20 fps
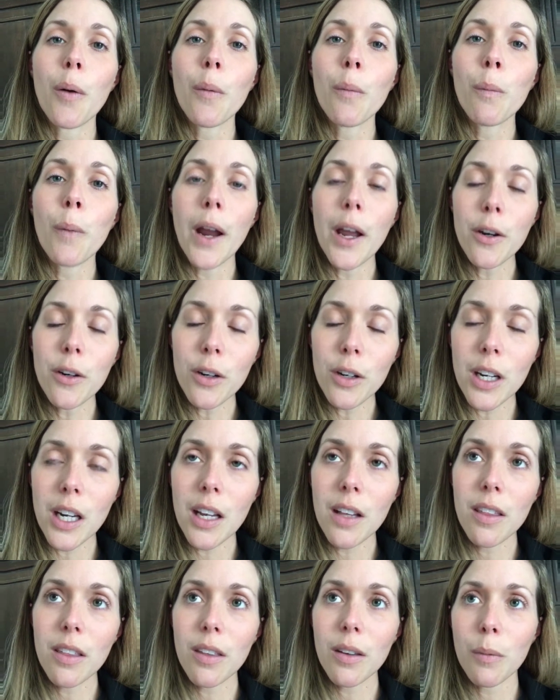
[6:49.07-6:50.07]
right
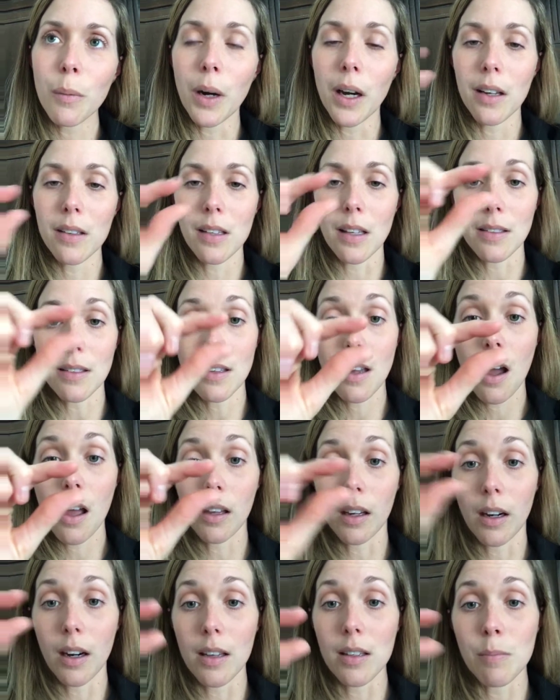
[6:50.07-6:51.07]
underneath where it says
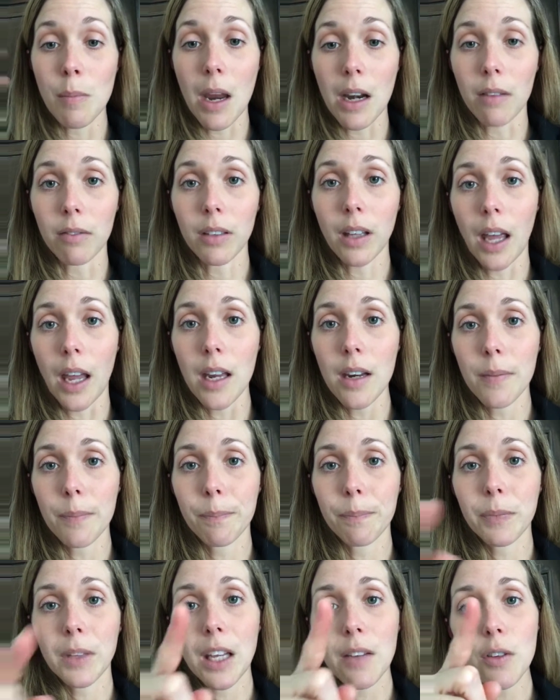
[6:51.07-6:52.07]
color is made of light,
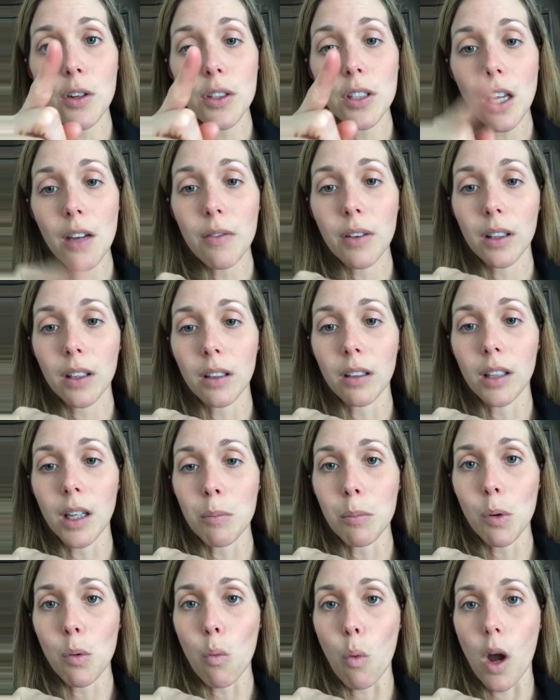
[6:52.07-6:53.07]
give yourself a little
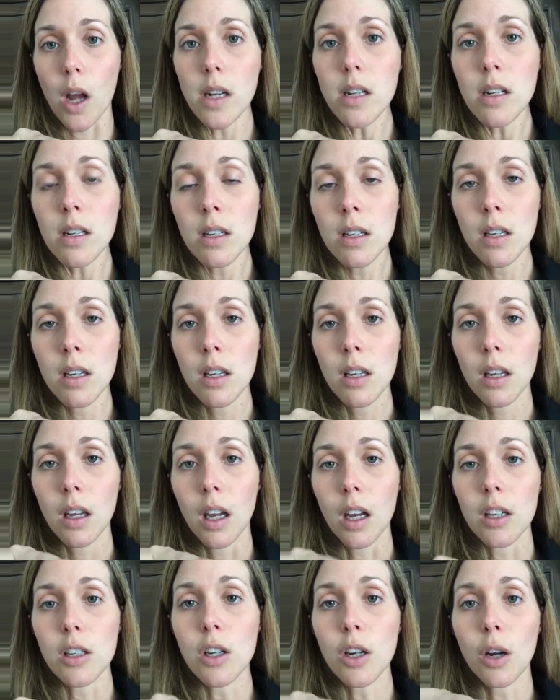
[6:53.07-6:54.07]
number 1,
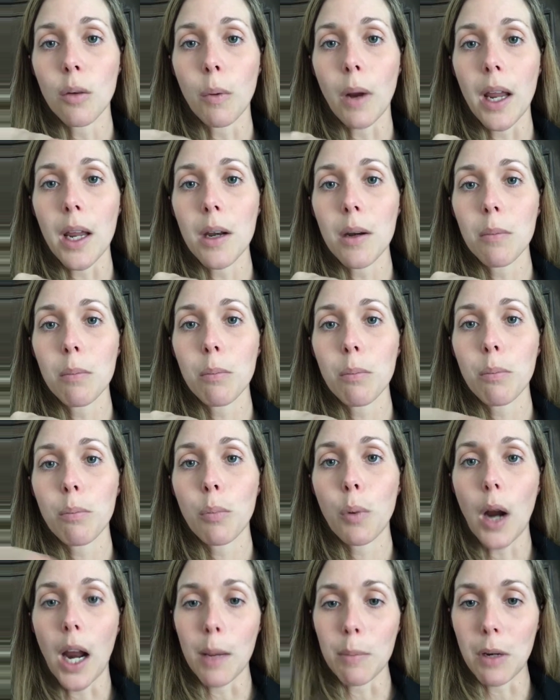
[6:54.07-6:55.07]
and you can write
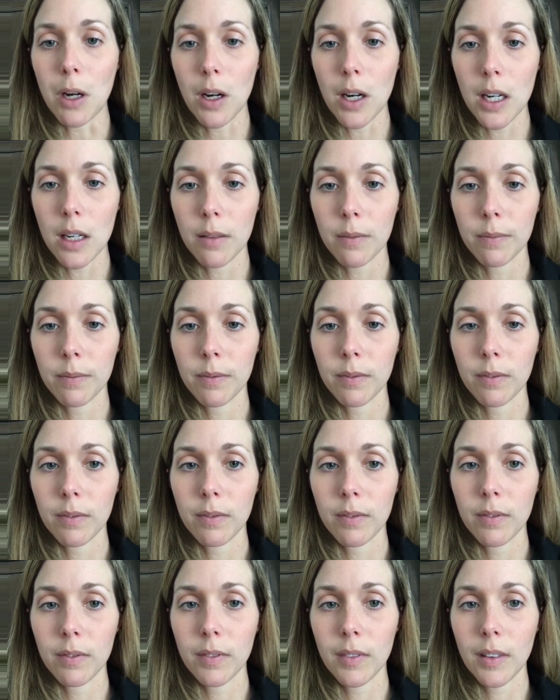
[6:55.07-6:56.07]
primary.
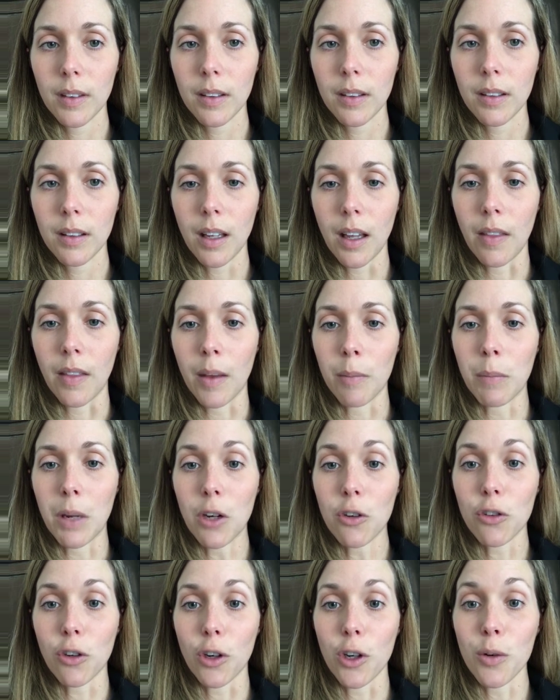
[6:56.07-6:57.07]
And then
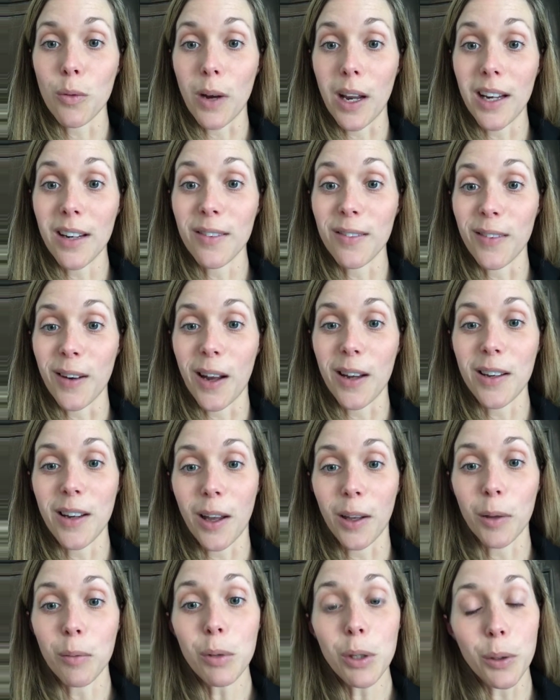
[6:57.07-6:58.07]
make sure you write red,
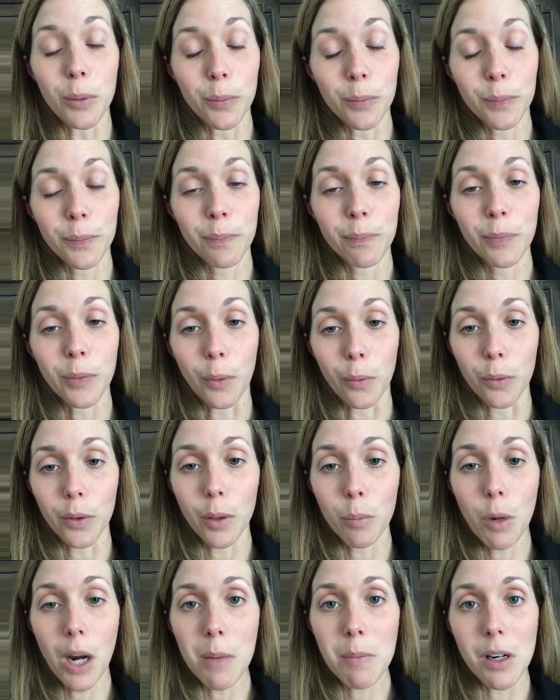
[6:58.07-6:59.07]
yellow, blue. Those are
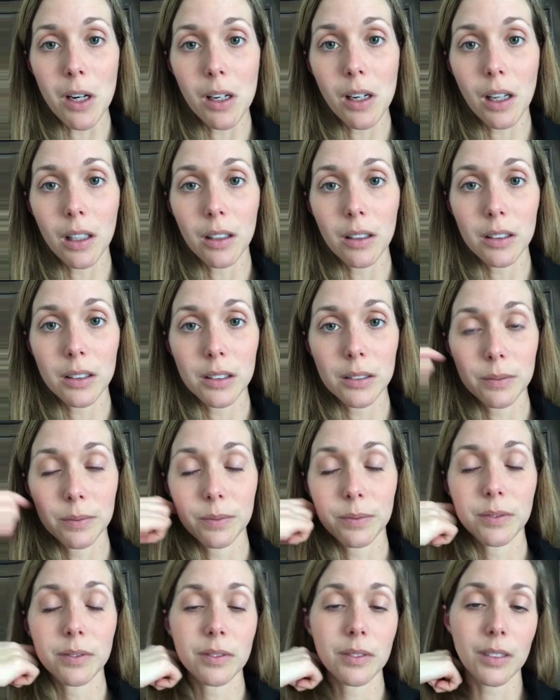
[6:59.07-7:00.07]
the primary colors.
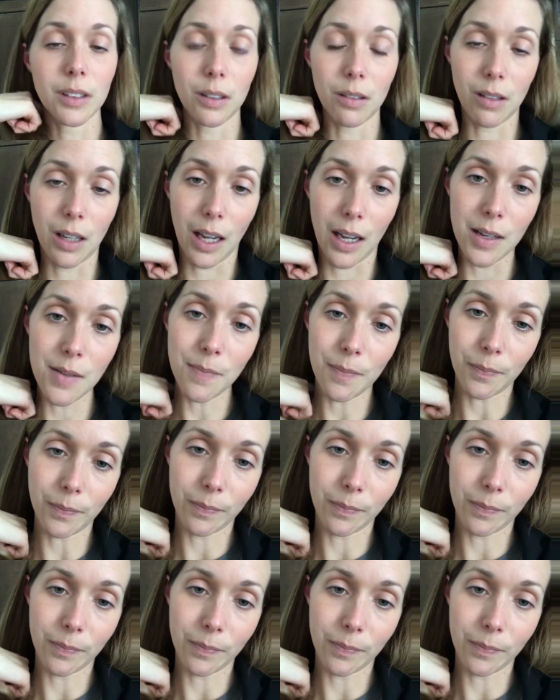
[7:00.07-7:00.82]
Okay?